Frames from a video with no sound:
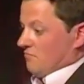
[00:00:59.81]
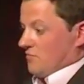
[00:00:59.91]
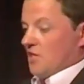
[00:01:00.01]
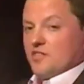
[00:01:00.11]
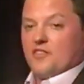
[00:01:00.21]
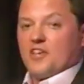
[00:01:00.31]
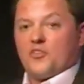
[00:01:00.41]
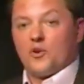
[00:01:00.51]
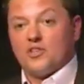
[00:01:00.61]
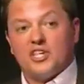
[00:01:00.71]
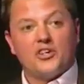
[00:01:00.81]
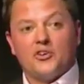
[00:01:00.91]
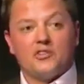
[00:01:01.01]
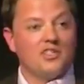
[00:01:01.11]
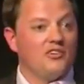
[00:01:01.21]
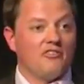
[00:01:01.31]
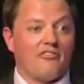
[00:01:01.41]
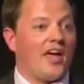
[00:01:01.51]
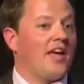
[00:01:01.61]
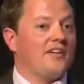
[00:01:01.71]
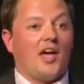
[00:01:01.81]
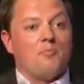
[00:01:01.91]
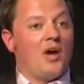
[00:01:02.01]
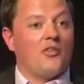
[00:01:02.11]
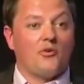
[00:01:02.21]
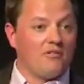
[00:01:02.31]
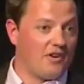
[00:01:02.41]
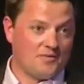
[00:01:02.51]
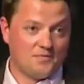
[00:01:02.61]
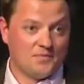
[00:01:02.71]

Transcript: doesn't think they're a leader and you live in a van down by the river,